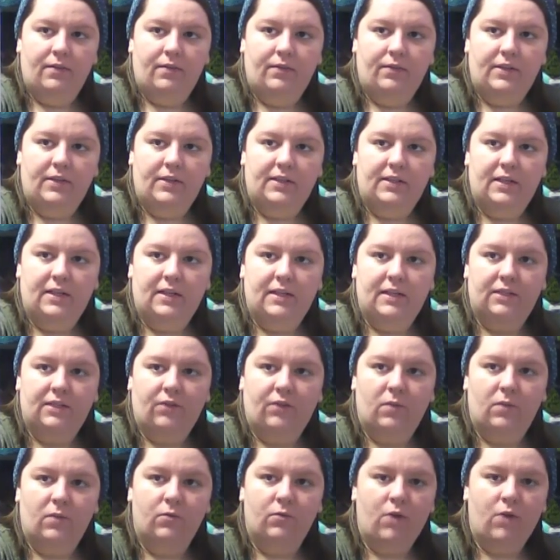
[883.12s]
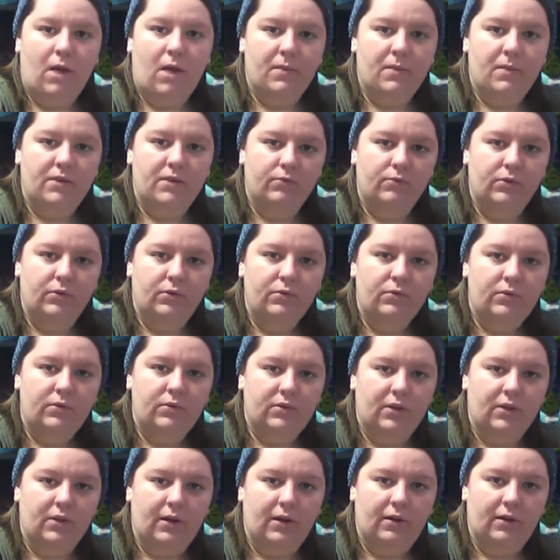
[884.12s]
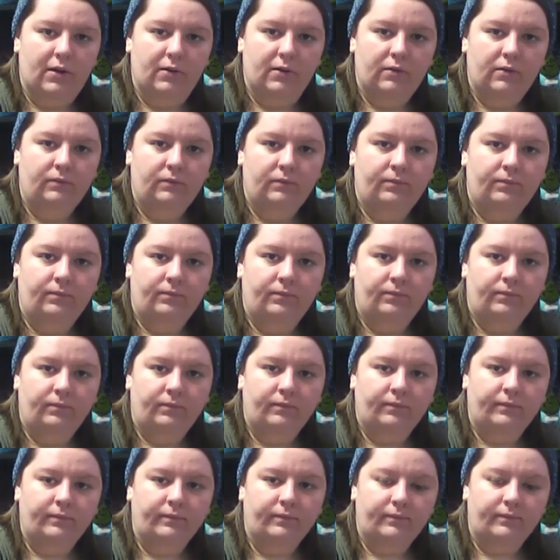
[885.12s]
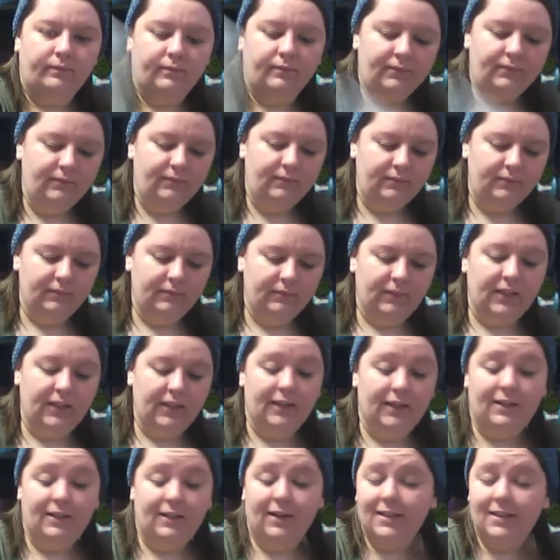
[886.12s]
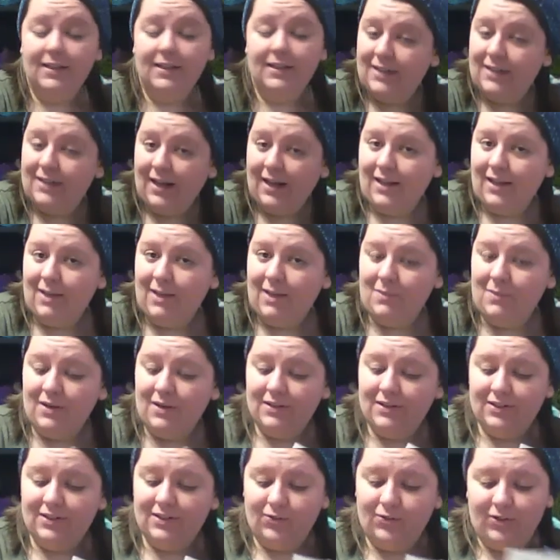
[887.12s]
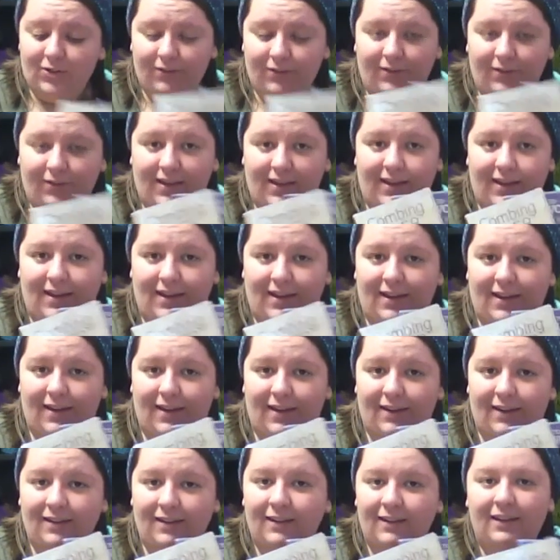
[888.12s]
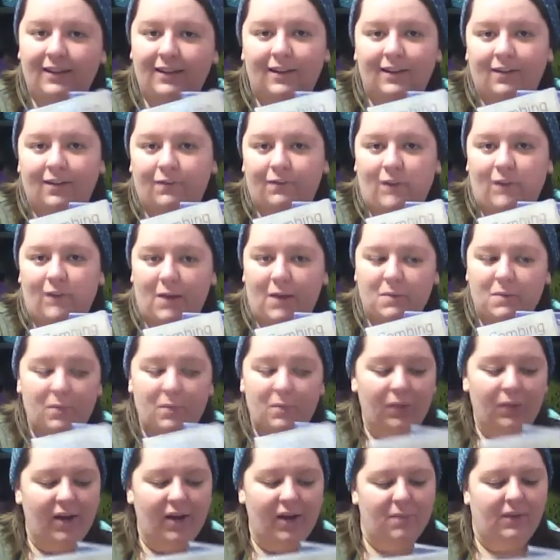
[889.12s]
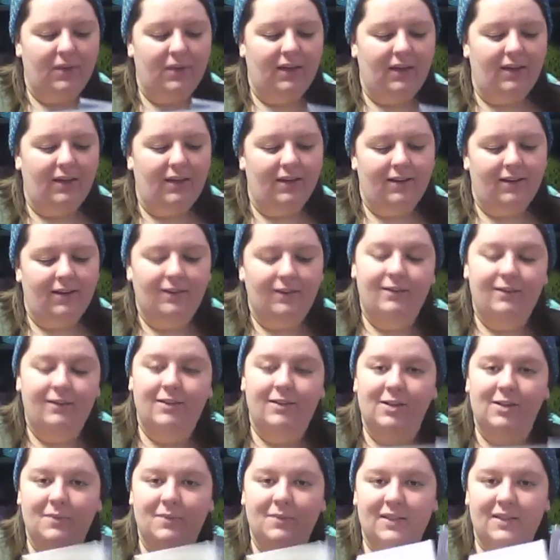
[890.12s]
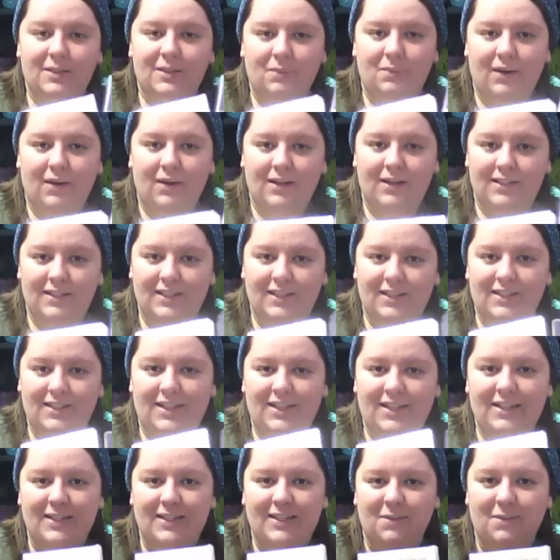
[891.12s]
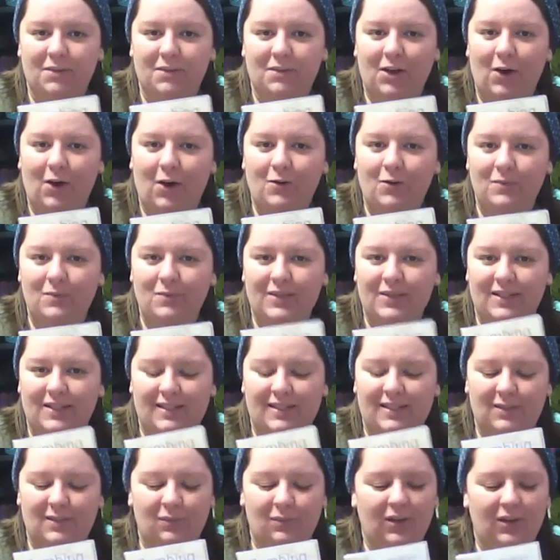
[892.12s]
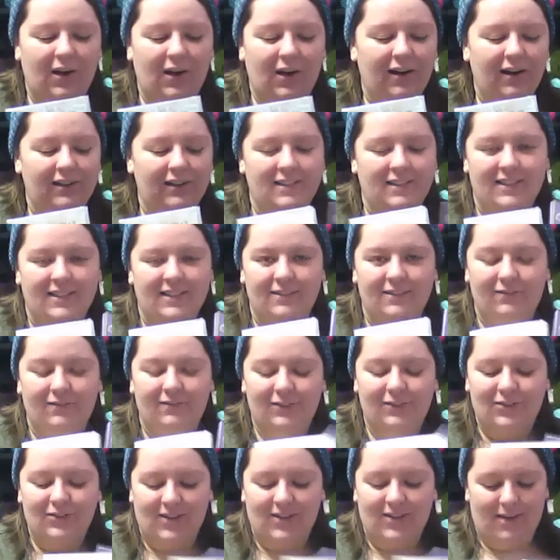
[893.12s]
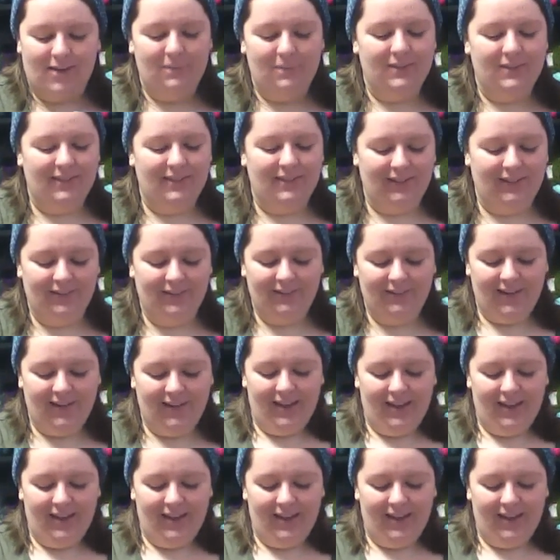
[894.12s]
This is from Robin Russo. Can you guys tell I'm on sort of a fiber prep kick. Don't be surprised to see some combs and some cards in a future episode.